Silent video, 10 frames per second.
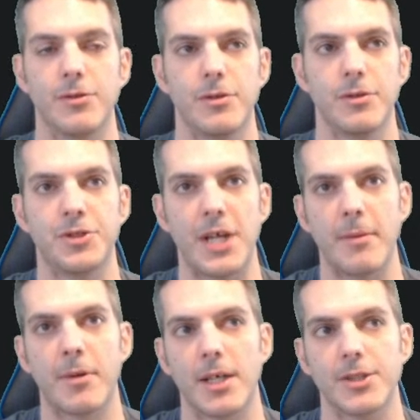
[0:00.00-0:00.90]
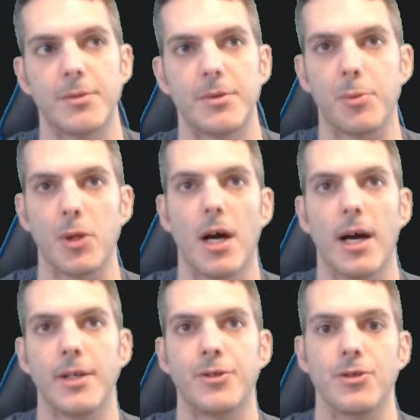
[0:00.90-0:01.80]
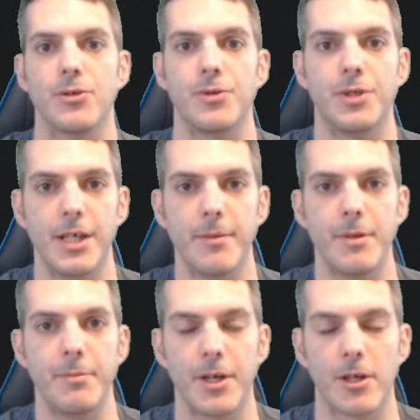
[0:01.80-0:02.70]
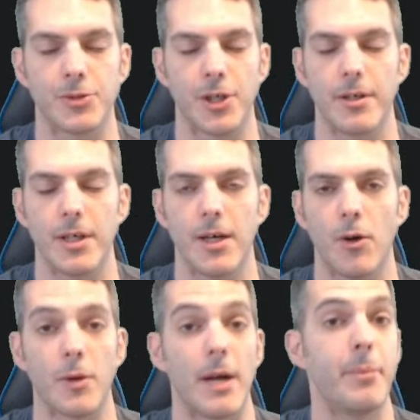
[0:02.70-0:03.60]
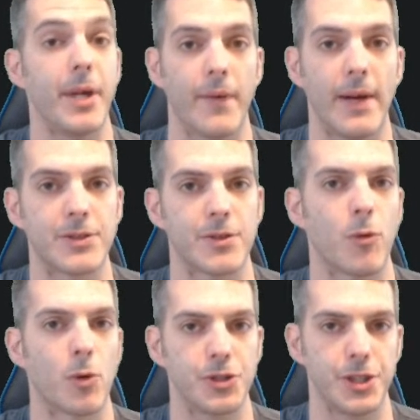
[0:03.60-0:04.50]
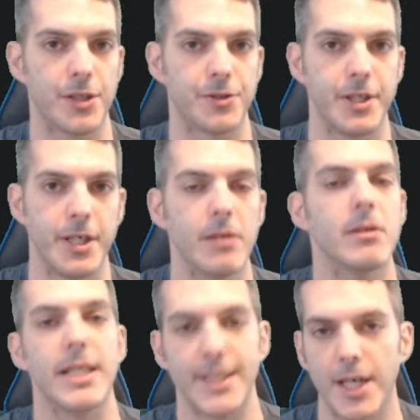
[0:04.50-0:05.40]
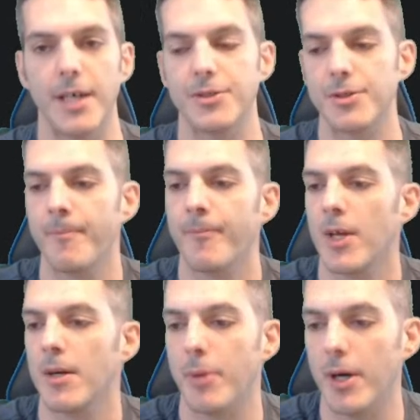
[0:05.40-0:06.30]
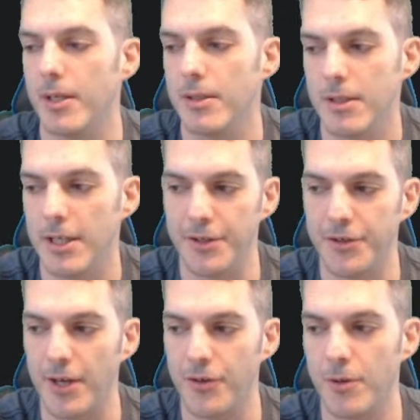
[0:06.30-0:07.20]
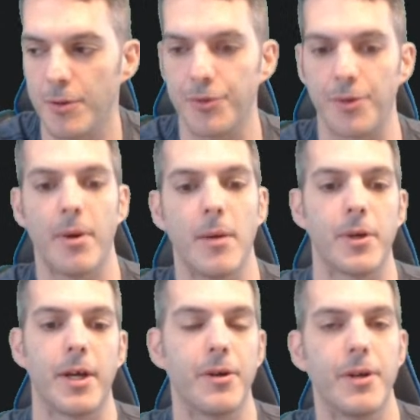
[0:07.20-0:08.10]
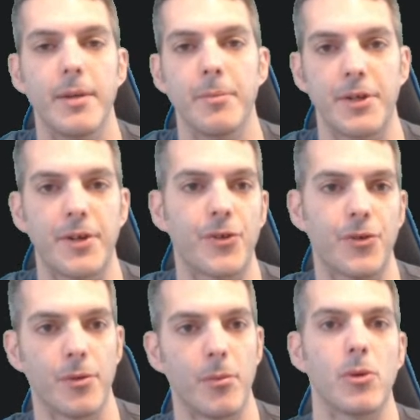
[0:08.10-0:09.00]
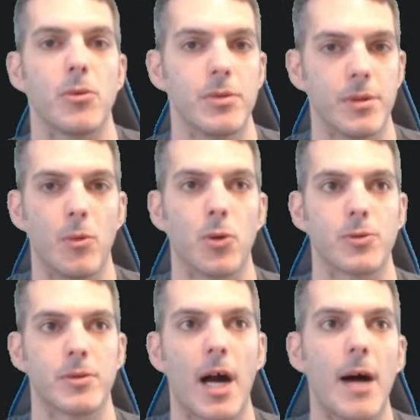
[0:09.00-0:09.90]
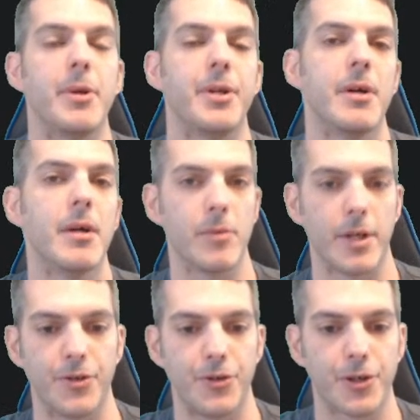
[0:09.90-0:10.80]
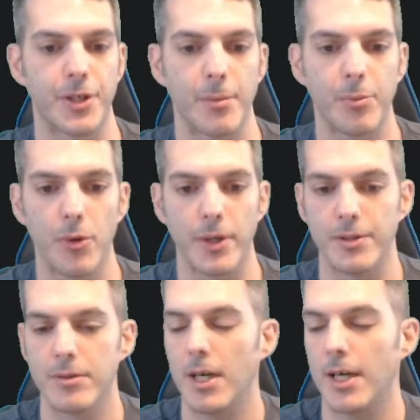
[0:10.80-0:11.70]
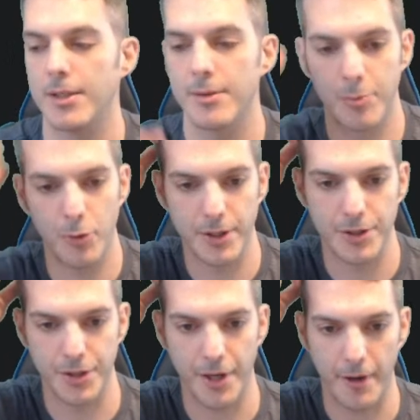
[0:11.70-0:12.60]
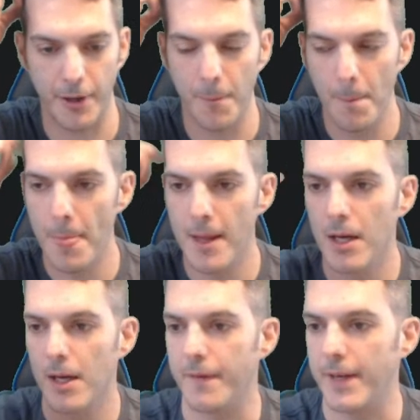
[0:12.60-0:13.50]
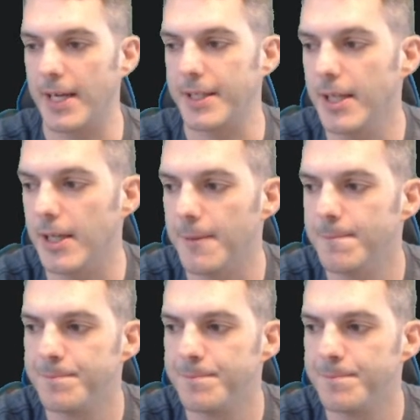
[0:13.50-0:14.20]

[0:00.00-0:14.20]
same concept apply to over MPLS or 4G LTE? It does. But in this case here, we're using public internet because that's the more common place that you're going to deploy this scenario. The idea